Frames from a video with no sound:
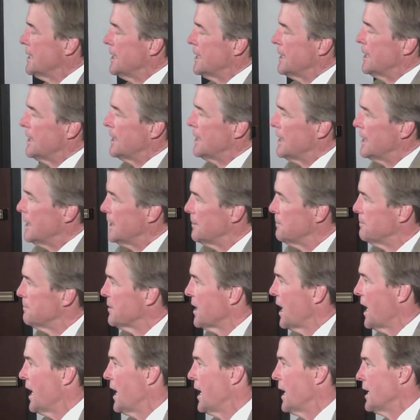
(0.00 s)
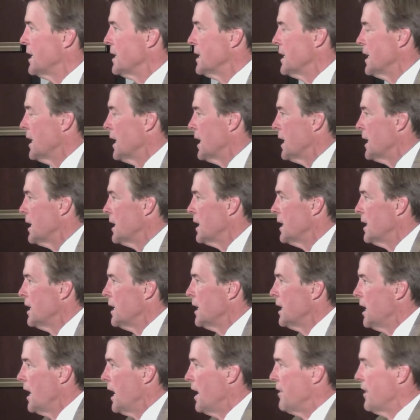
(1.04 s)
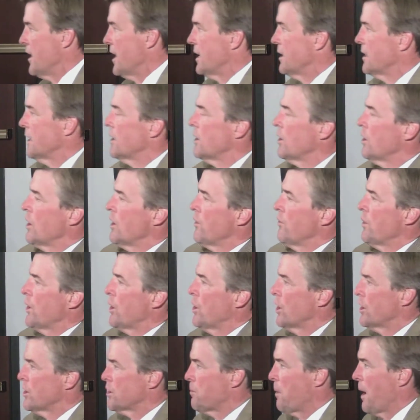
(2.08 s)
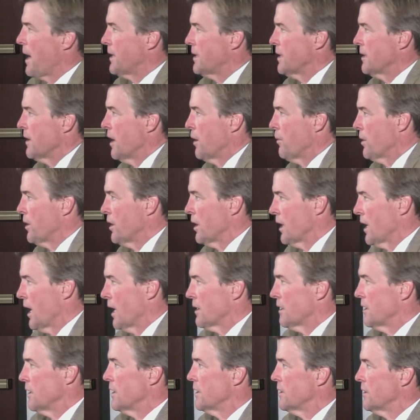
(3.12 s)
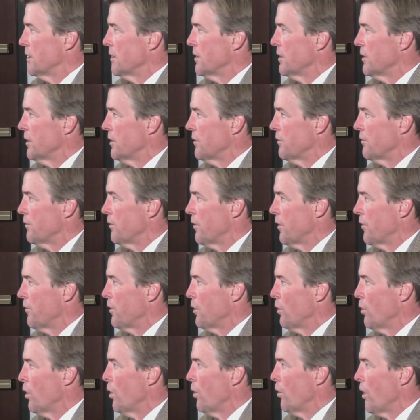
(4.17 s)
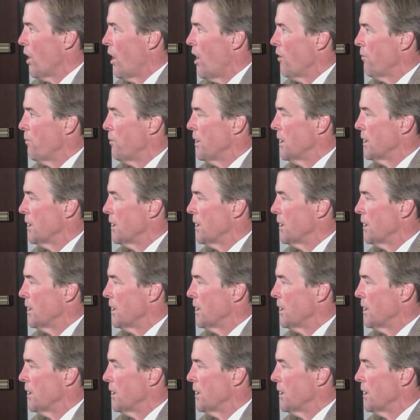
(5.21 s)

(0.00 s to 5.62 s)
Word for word: Um, and uh, and then if we could have spiked it there, we could have got the, the, the, field goal off.